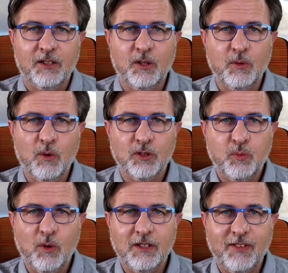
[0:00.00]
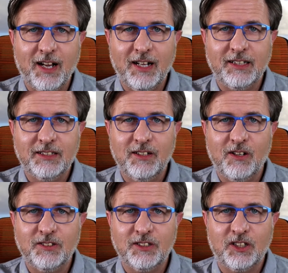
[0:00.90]
who was one of
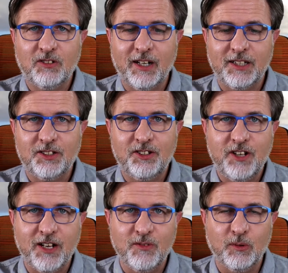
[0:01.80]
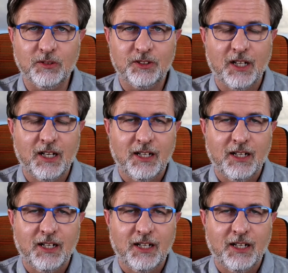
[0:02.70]
Alexander the Great's generals.